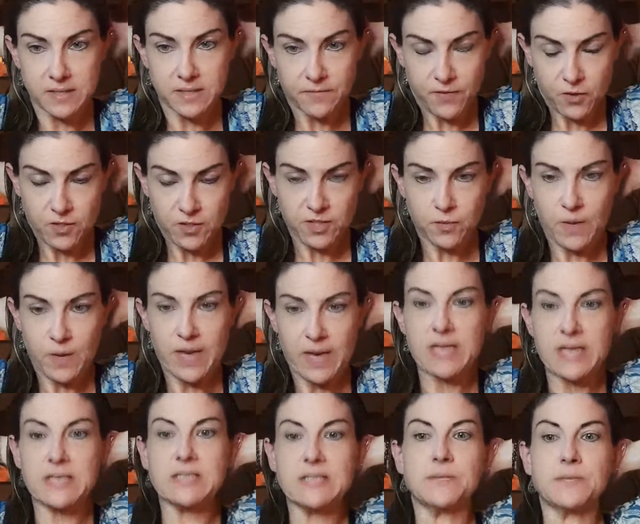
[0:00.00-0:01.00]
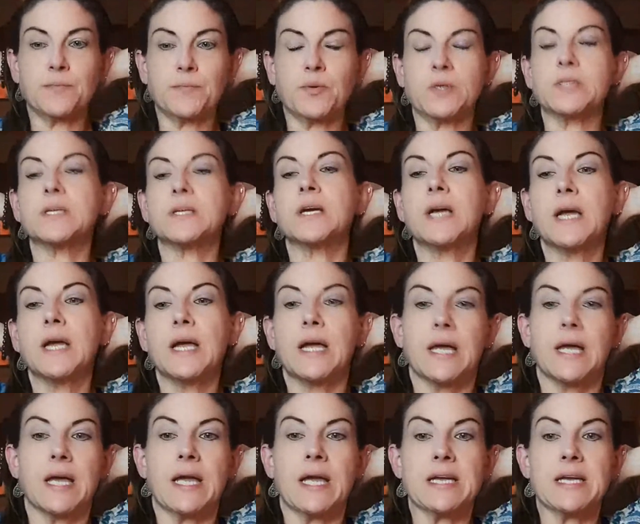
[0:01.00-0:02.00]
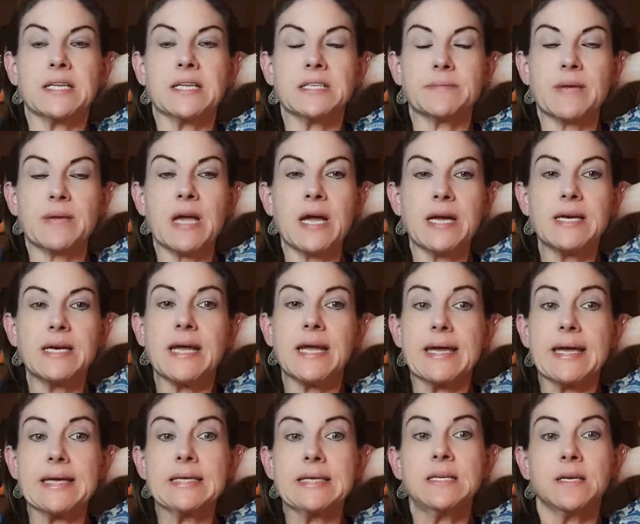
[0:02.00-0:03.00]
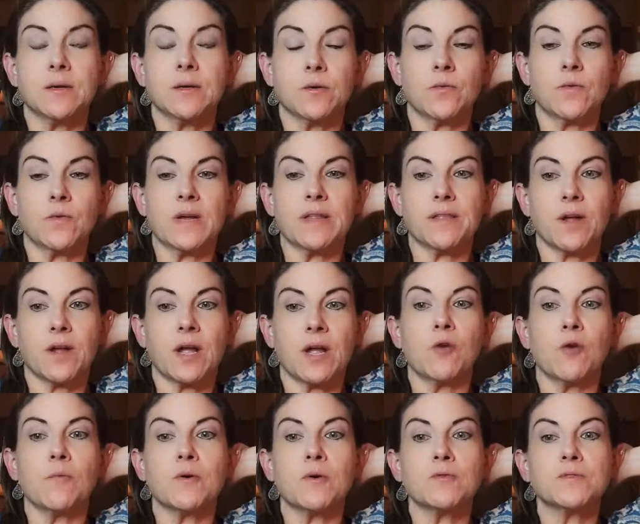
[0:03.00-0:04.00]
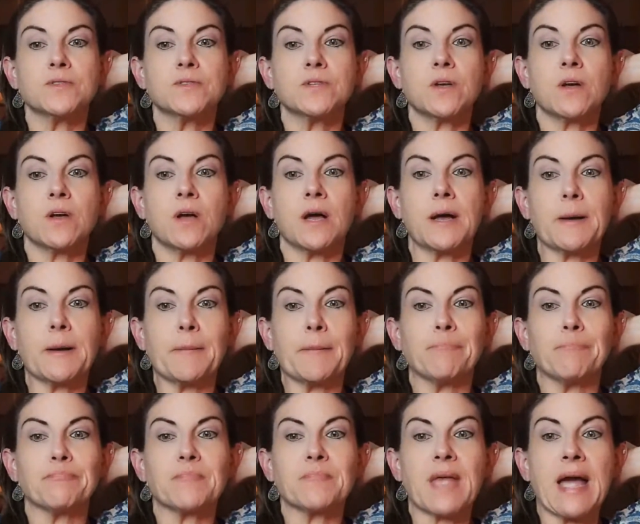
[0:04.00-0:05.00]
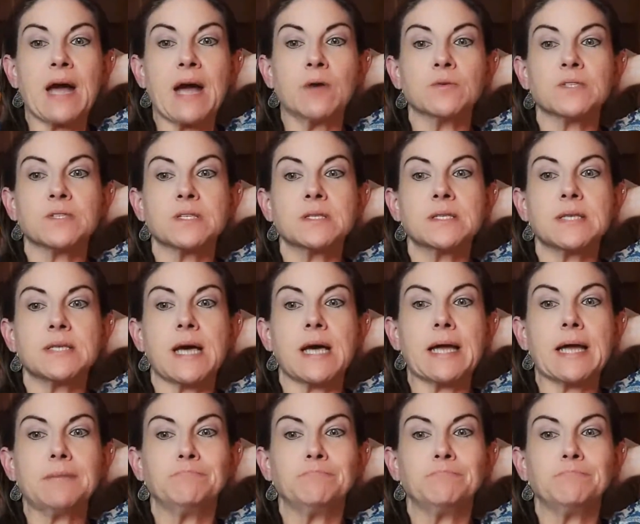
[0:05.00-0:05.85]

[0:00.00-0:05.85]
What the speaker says: First way is put hands behind head with elbows out to the side.